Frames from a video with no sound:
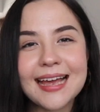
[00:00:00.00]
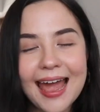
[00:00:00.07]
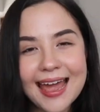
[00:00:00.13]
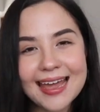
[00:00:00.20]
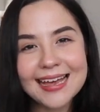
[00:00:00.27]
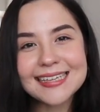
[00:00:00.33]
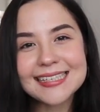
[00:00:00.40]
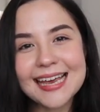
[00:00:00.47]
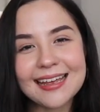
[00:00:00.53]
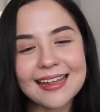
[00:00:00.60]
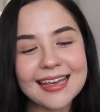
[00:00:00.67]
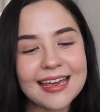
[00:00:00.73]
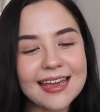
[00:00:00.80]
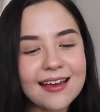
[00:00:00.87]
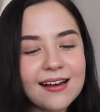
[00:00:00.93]
Hey, it's
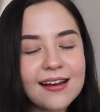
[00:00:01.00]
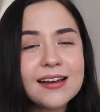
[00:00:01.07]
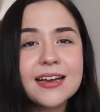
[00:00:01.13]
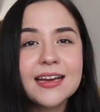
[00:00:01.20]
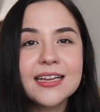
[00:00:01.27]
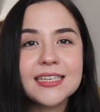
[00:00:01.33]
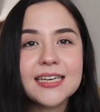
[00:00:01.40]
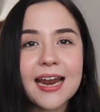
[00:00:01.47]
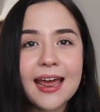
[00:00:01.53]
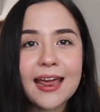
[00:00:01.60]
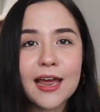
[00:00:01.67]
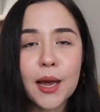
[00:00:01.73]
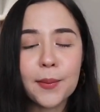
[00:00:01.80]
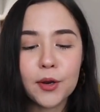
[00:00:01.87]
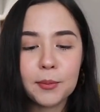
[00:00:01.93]
Hayley here.
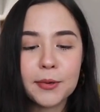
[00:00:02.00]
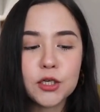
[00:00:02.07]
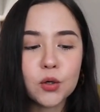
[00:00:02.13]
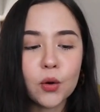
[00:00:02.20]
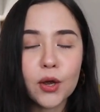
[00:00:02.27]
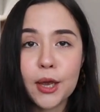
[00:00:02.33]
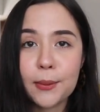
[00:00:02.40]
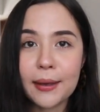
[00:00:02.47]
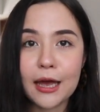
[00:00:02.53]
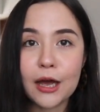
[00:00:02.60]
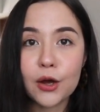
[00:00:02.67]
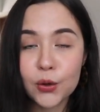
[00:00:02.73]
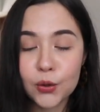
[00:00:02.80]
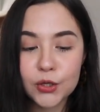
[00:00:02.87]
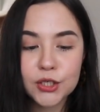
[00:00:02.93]
Today I'm going to be talking
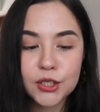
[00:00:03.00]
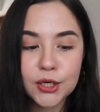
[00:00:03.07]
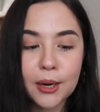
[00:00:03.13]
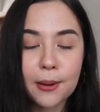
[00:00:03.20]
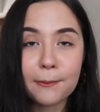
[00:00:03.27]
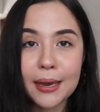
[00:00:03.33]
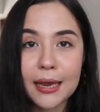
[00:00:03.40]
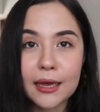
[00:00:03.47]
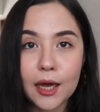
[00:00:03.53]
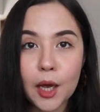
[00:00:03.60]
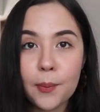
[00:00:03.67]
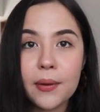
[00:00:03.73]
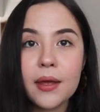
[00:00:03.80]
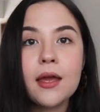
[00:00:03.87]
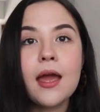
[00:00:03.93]
about cushion
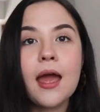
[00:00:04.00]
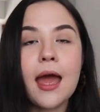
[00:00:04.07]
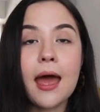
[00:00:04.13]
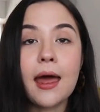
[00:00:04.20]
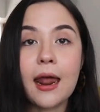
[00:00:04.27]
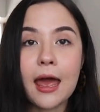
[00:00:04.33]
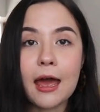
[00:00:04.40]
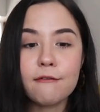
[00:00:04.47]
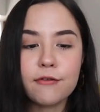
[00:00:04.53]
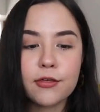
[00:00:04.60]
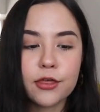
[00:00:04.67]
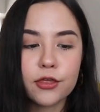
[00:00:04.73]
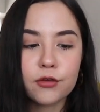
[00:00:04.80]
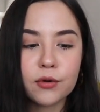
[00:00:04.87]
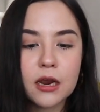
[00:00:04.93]
makeup, and I have
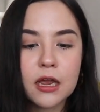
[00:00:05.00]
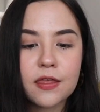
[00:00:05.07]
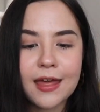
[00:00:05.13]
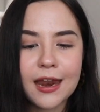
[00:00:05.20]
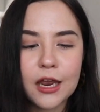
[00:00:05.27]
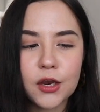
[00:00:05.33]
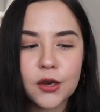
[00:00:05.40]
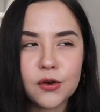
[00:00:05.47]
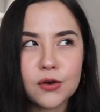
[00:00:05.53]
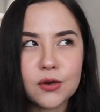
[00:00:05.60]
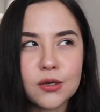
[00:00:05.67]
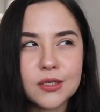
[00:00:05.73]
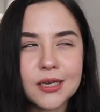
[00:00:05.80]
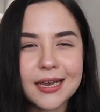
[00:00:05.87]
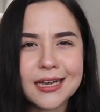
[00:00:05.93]
3 that I
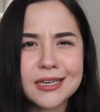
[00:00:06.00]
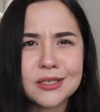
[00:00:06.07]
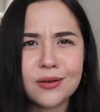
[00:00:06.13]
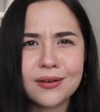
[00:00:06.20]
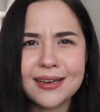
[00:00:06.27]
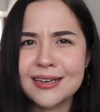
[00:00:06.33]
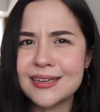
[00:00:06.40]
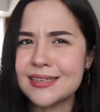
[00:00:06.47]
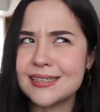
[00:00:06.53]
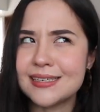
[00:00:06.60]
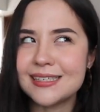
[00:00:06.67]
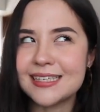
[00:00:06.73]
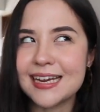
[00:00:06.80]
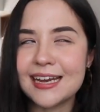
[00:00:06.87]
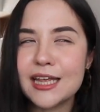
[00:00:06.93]
use, I guess, on a
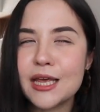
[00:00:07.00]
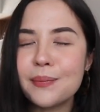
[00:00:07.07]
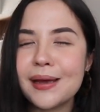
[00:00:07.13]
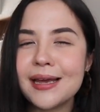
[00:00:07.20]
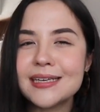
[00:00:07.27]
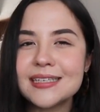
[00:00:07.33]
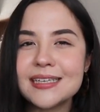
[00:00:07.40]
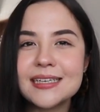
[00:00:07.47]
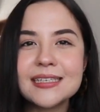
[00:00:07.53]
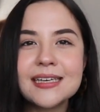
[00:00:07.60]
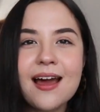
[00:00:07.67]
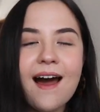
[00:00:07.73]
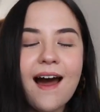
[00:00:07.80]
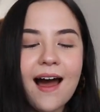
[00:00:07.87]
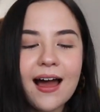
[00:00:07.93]
daily basis.
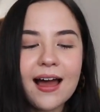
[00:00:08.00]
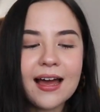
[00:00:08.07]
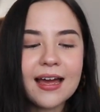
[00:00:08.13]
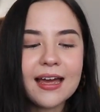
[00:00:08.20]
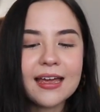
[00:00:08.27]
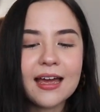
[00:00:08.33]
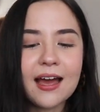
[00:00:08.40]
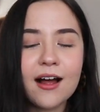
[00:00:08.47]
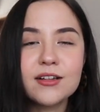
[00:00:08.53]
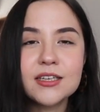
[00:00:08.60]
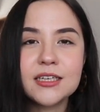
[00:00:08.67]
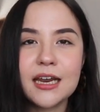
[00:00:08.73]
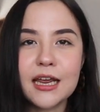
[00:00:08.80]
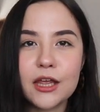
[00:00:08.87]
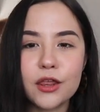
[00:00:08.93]
I
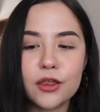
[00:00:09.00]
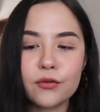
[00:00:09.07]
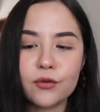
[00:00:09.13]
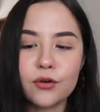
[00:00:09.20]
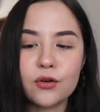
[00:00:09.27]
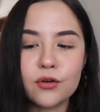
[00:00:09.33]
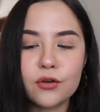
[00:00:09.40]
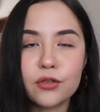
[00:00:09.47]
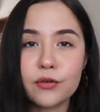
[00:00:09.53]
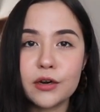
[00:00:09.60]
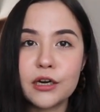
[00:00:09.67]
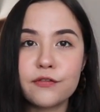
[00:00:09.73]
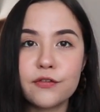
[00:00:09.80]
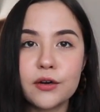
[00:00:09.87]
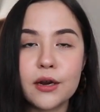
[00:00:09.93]
alternate through
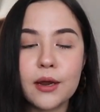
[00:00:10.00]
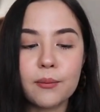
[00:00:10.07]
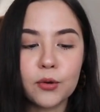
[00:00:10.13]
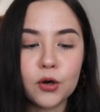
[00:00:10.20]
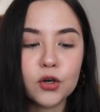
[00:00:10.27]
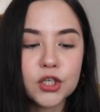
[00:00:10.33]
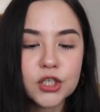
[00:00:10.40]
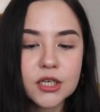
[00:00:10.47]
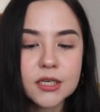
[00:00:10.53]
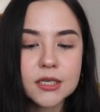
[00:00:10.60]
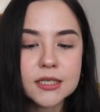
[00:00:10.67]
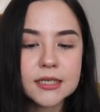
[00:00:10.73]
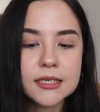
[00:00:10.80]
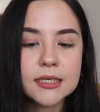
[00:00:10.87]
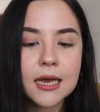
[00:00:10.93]
3 different
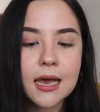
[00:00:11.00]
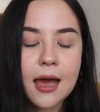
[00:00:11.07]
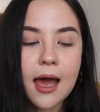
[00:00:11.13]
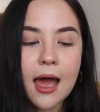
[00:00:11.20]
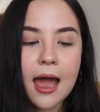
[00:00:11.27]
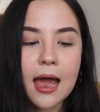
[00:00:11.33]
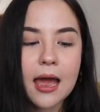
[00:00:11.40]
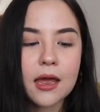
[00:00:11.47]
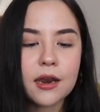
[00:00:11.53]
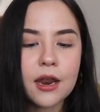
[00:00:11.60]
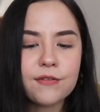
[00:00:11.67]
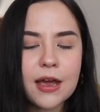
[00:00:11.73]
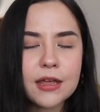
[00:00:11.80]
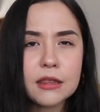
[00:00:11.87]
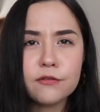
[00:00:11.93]
cushions, and
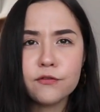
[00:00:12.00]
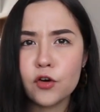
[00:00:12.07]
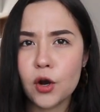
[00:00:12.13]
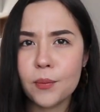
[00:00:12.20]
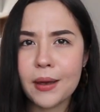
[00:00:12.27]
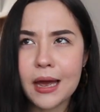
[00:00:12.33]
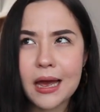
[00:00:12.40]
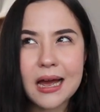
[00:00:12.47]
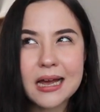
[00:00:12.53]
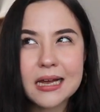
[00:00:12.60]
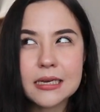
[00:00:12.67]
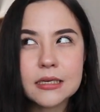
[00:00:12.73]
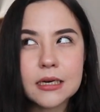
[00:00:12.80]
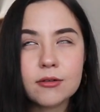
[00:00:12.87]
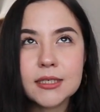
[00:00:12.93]
I've had them for
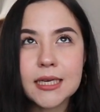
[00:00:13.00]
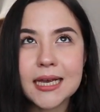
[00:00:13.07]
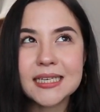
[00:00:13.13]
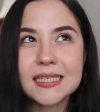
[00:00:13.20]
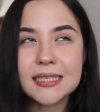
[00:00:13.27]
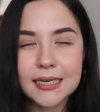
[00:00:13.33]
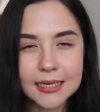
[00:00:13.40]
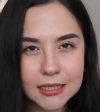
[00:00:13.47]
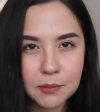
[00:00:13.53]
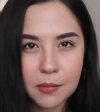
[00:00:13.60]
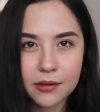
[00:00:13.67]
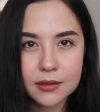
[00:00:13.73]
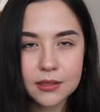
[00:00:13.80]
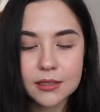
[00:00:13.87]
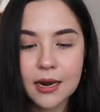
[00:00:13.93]
about, I would say, 6
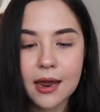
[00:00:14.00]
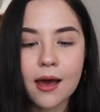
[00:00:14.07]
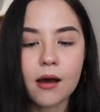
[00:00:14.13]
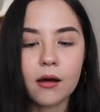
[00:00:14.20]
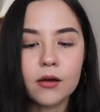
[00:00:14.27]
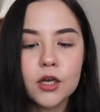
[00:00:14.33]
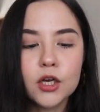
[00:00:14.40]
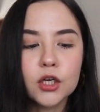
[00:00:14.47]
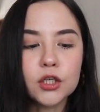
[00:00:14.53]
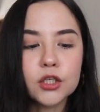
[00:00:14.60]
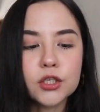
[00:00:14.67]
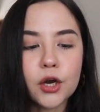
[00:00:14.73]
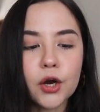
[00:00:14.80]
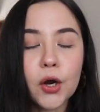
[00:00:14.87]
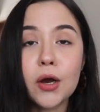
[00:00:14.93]
months now.
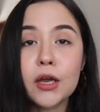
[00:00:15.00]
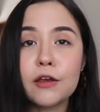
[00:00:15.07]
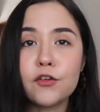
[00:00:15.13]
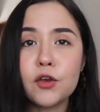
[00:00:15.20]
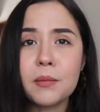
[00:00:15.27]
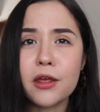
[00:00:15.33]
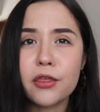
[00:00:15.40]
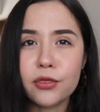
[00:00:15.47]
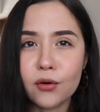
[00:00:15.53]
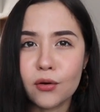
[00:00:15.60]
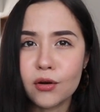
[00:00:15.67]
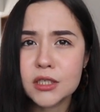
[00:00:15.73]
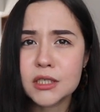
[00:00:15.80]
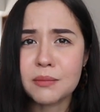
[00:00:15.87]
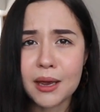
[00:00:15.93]
So I'll give you my
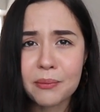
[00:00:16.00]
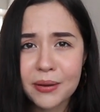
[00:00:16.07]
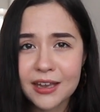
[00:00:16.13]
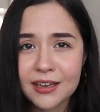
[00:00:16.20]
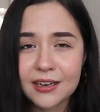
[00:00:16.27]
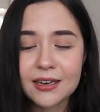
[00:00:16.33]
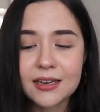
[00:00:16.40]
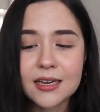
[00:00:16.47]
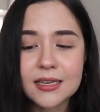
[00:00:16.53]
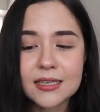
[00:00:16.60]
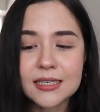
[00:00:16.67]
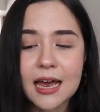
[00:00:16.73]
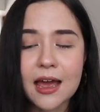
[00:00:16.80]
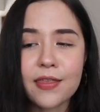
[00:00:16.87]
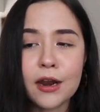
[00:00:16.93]
thoughts, my
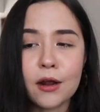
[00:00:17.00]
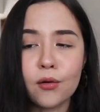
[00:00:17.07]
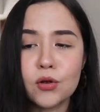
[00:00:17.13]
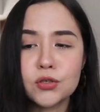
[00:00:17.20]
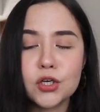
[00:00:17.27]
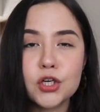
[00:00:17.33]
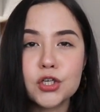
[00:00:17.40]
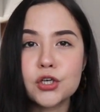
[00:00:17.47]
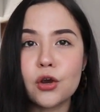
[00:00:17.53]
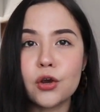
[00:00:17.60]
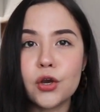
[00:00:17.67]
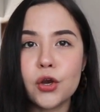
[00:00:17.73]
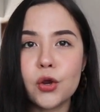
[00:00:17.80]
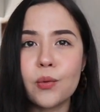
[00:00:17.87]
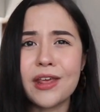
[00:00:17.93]
opinions, and then I'll also show
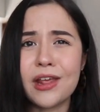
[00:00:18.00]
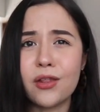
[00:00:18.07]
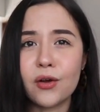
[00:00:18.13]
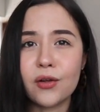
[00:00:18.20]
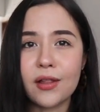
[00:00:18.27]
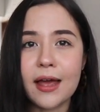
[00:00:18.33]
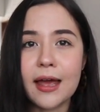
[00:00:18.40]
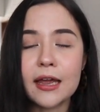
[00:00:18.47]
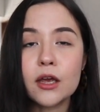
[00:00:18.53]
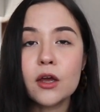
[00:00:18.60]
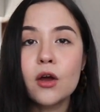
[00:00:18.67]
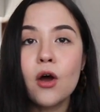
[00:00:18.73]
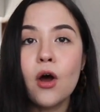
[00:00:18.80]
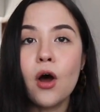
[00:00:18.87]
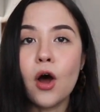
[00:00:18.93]
you what they look like
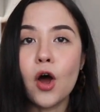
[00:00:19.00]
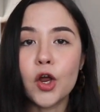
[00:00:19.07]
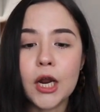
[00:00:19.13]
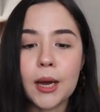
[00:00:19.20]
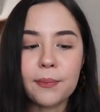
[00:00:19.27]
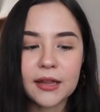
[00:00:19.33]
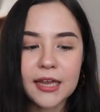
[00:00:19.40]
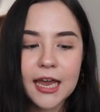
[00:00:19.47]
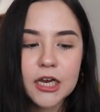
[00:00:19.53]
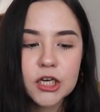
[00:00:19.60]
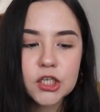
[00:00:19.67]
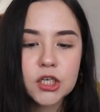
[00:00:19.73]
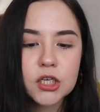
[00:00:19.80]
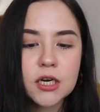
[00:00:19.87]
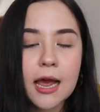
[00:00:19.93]
on
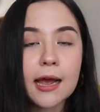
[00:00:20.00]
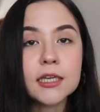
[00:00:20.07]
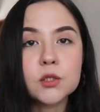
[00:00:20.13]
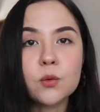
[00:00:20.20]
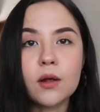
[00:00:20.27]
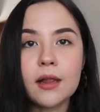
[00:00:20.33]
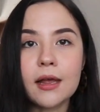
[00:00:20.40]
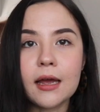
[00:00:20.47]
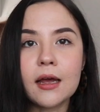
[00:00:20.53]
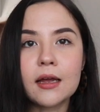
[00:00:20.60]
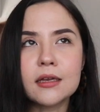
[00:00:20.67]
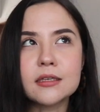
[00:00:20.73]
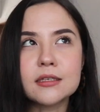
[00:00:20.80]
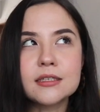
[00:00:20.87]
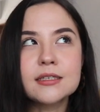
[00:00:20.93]
application as well
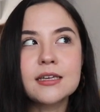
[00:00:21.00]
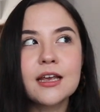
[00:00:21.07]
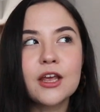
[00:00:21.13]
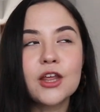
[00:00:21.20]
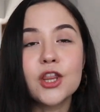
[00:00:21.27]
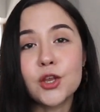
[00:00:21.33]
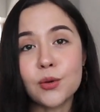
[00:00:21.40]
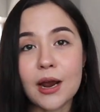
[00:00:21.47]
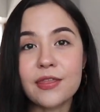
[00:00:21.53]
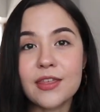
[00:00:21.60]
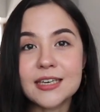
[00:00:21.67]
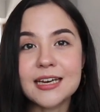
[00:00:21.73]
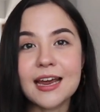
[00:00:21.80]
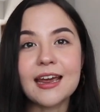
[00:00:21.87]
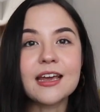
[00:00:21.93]
as throughout
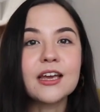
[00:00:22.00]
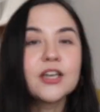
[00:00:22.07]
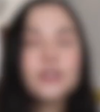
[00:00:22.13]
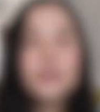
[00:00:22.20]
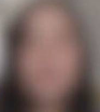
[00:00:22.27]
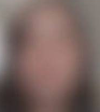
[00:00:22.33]
the day.